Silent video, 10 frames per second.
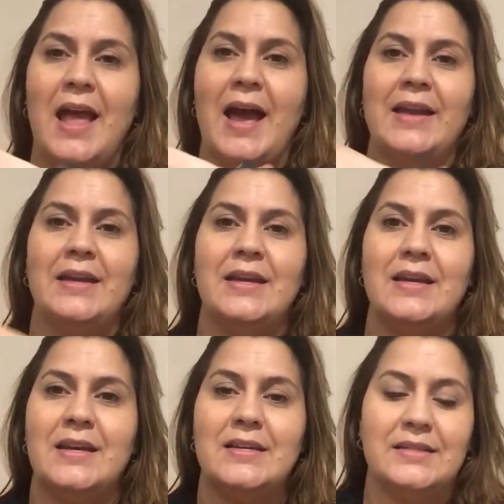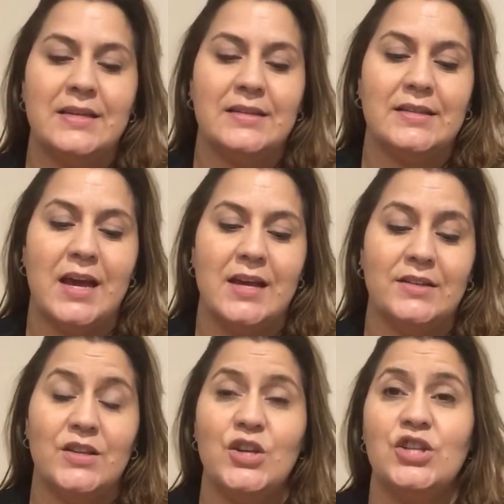and it is a
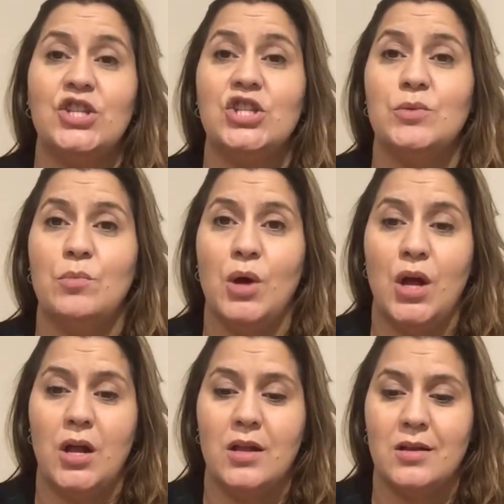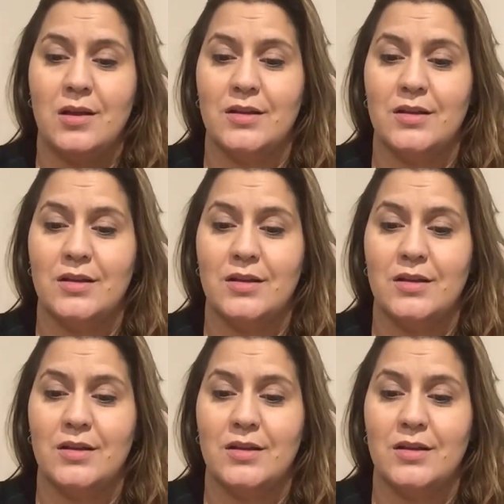size small.